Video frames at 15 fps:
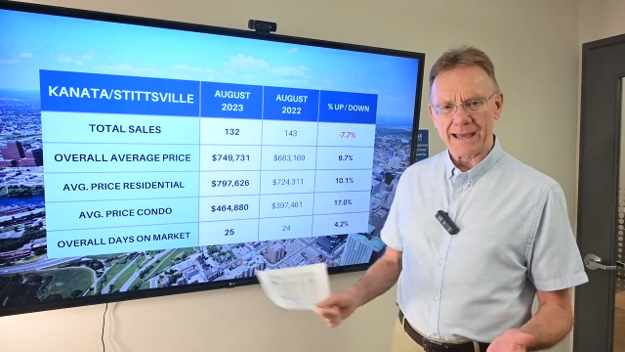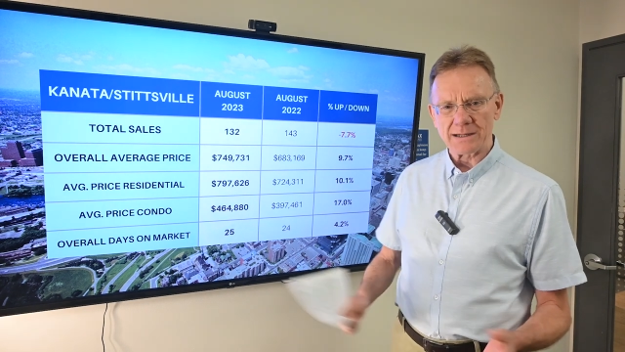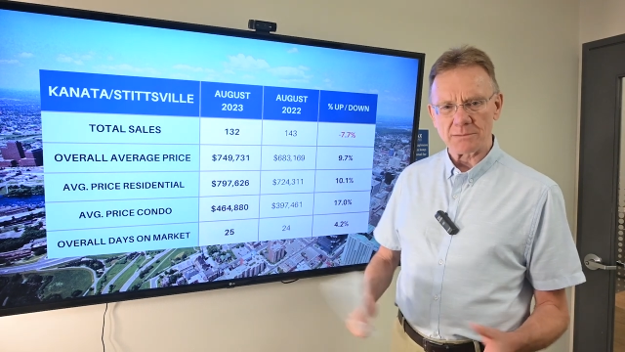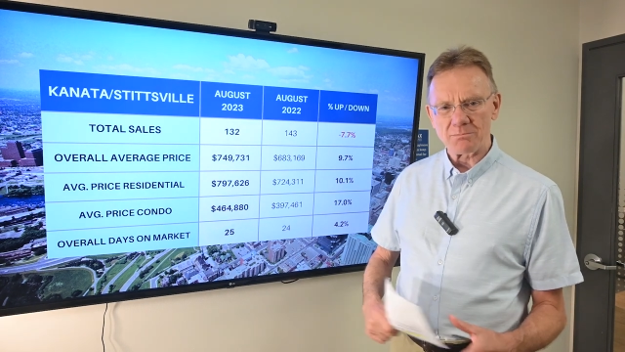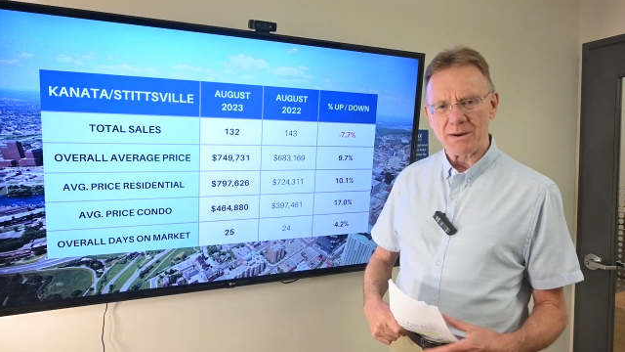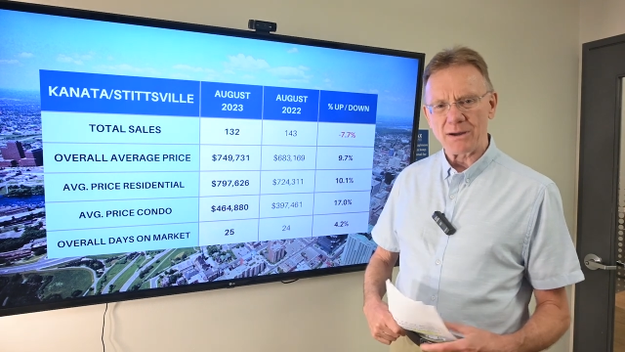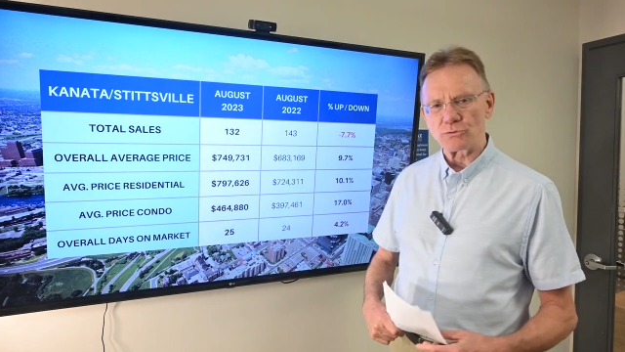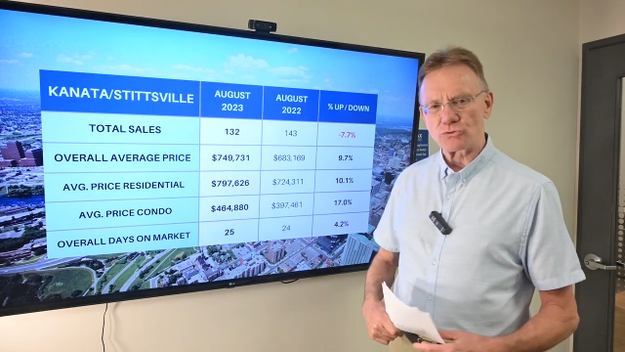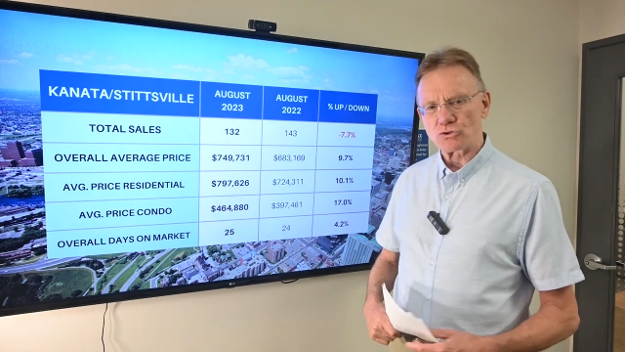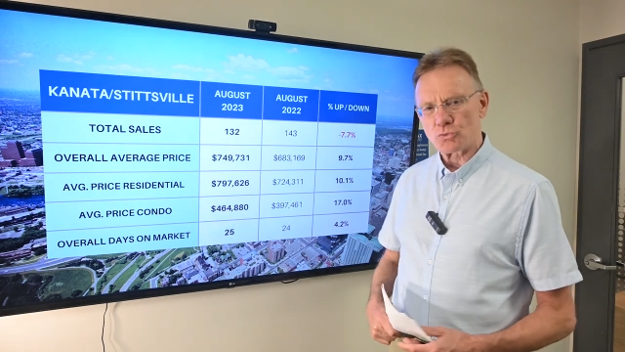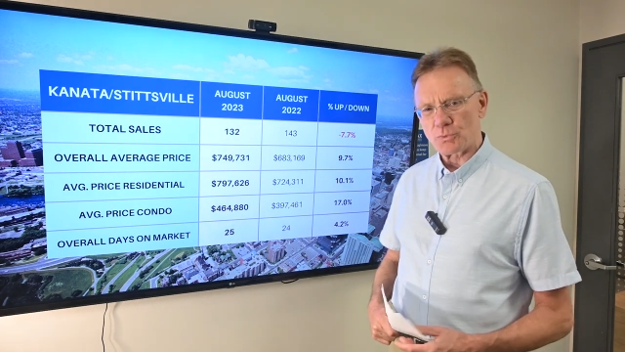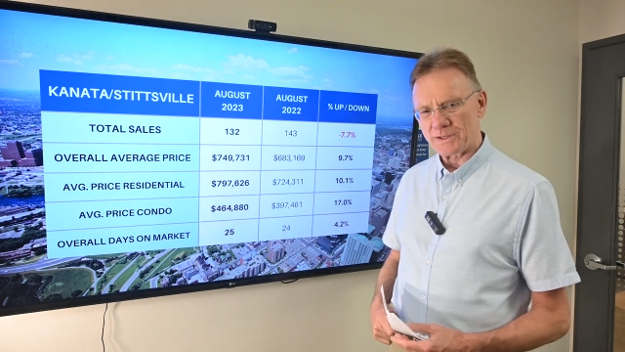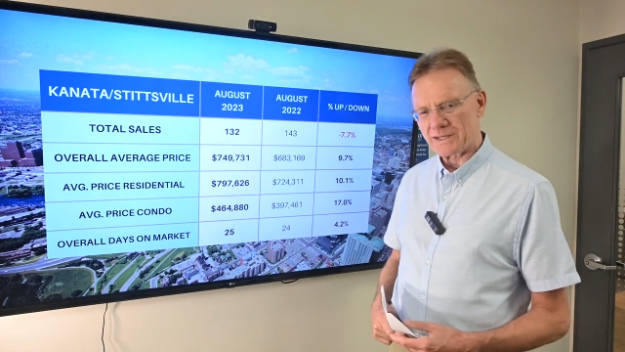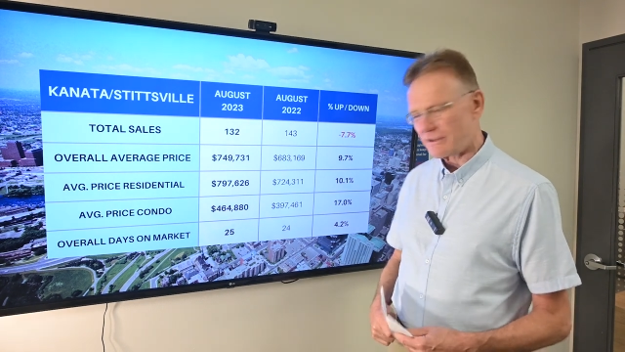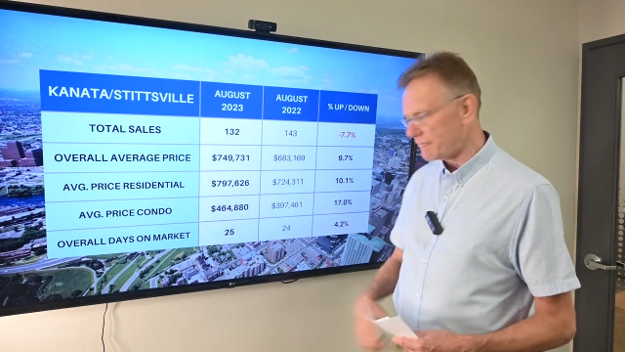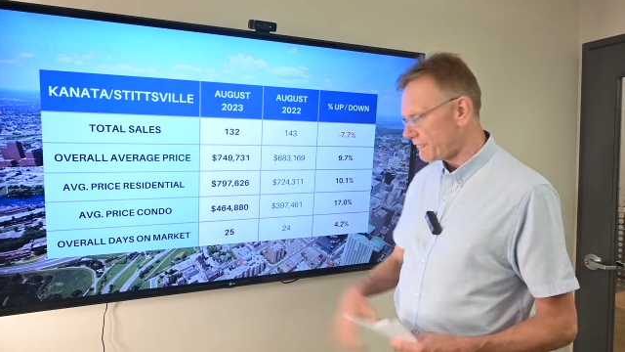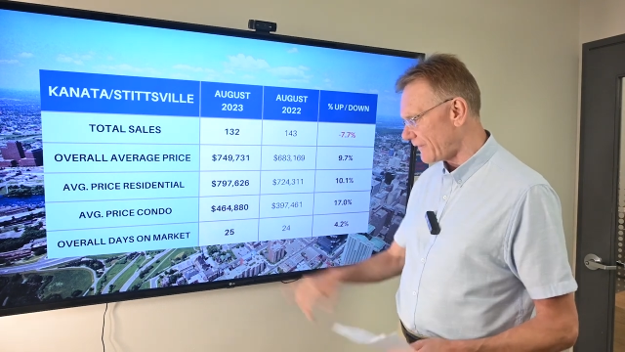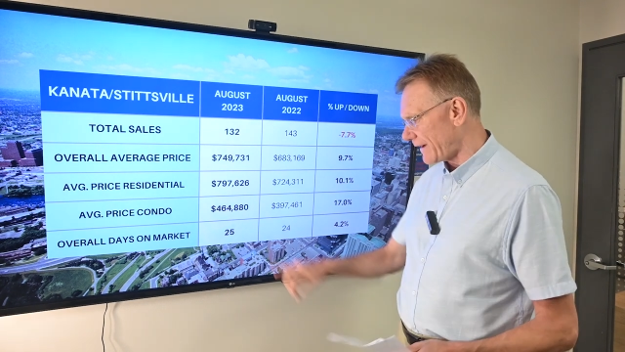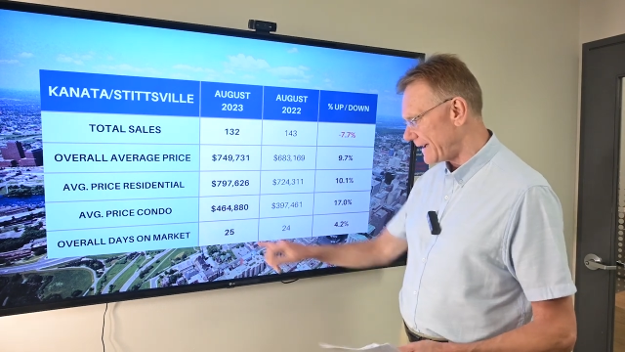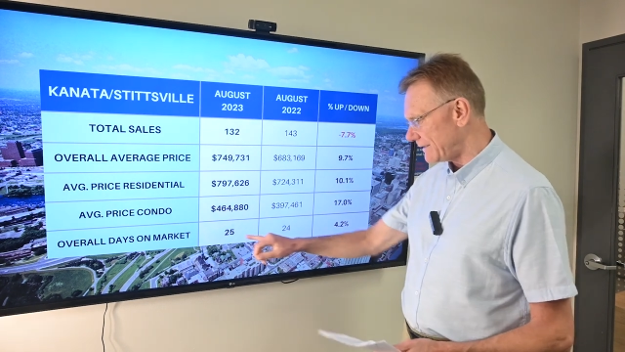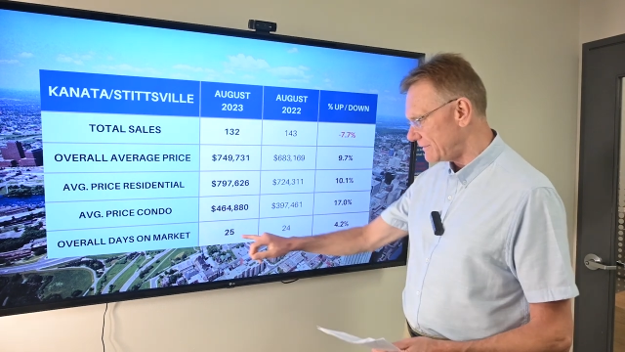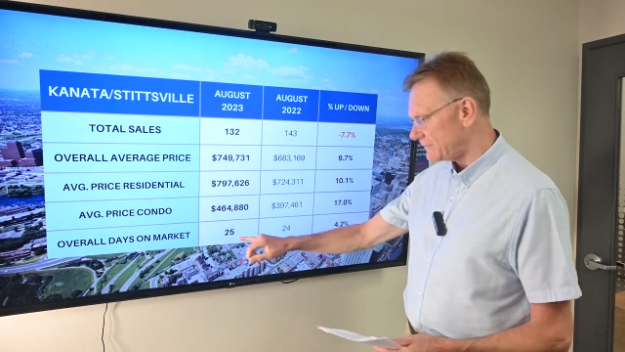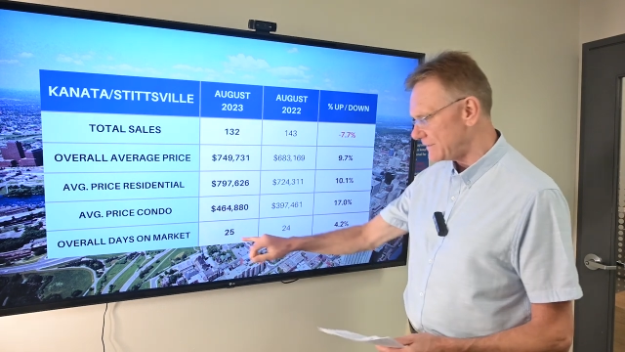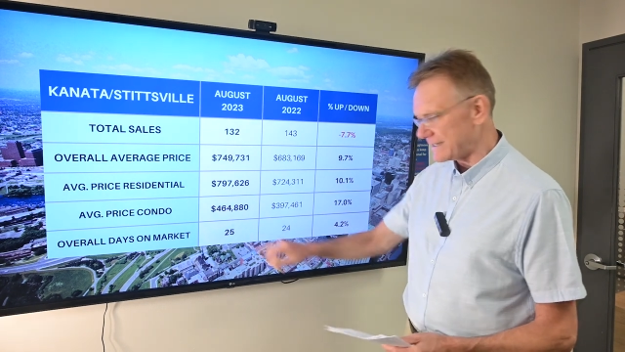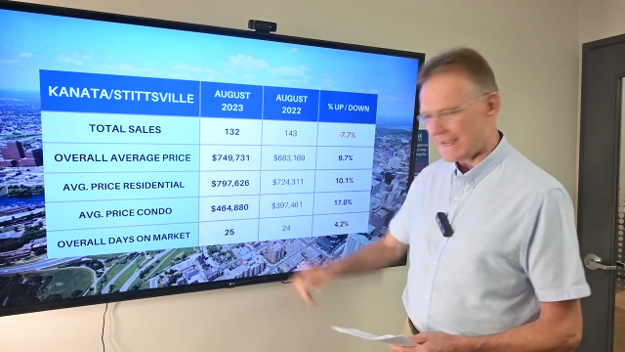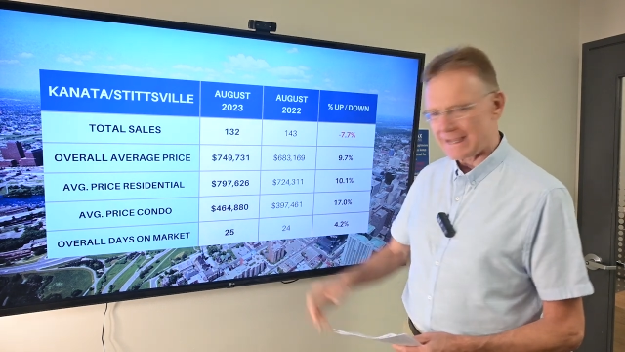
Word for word: at about 25